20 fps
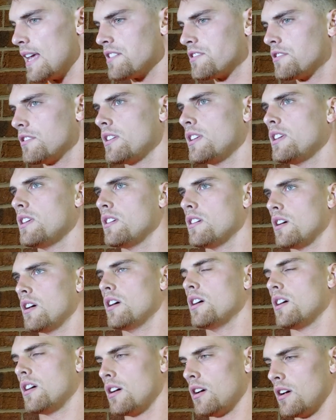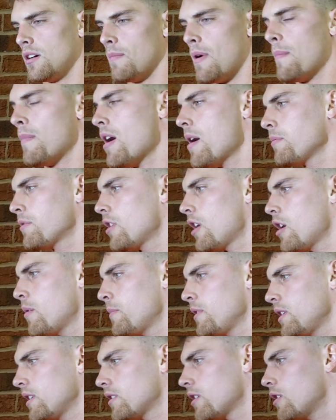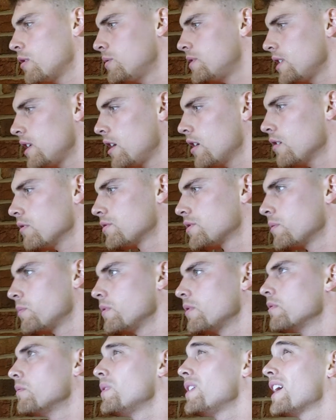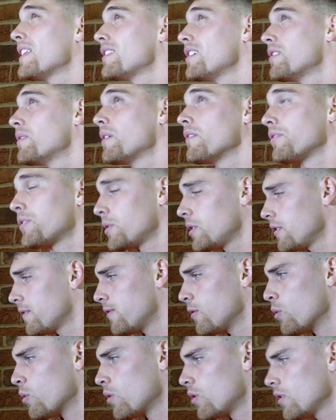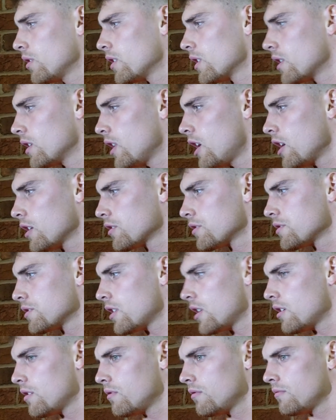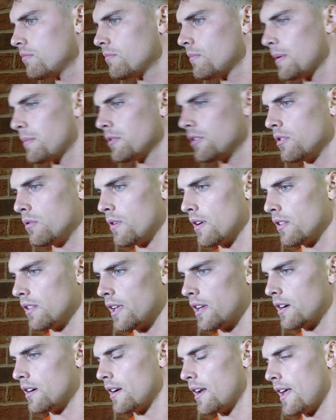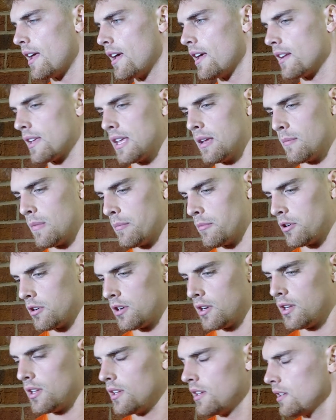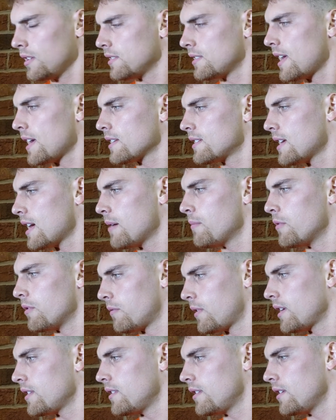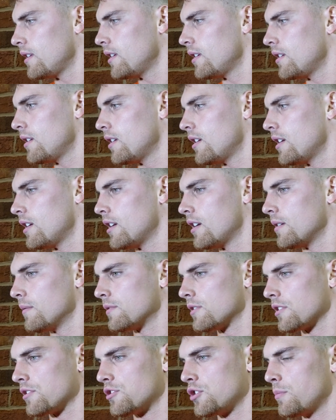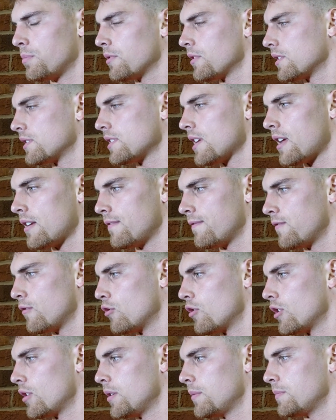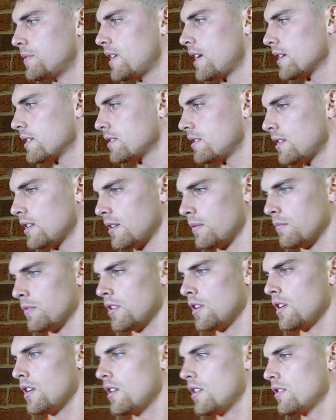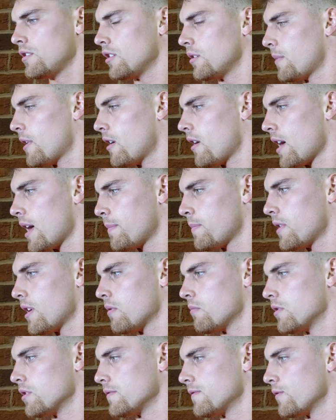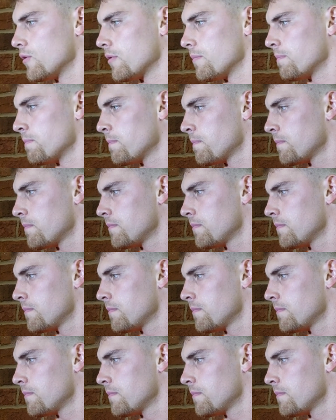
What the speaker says: Yesterday, my mom called me at the hotel, so we got there around 3 or 4 o'clock or so, maybe a little bit later than that. I can't remember the exact time, but right then, so I was super excited for him, texting, telling how happy I was for him.